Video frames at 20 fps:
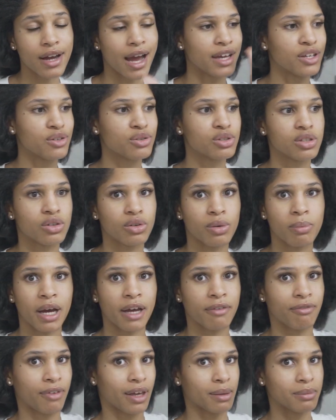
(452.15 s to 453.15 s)
I use it on my
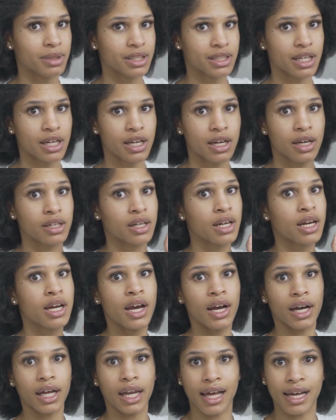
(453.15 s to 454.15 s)
family's hair,
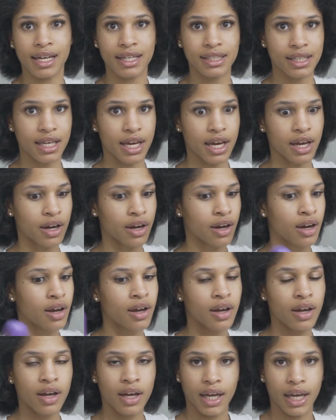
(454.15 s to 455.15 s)
clients' hair,
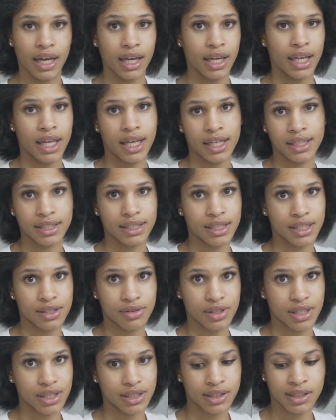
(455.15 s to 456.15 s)
and it still
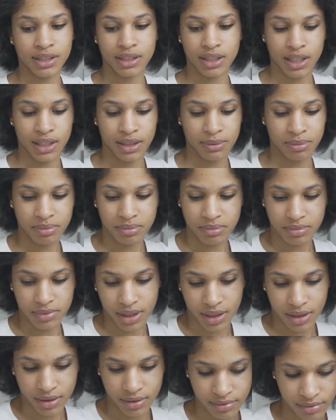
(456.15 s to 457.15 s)
gets the job
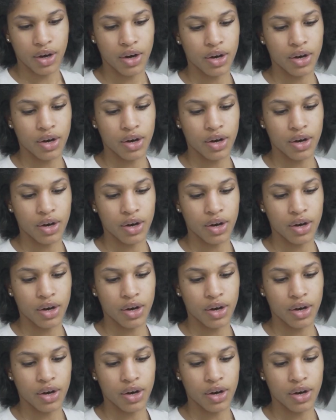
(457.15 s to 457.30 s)
done.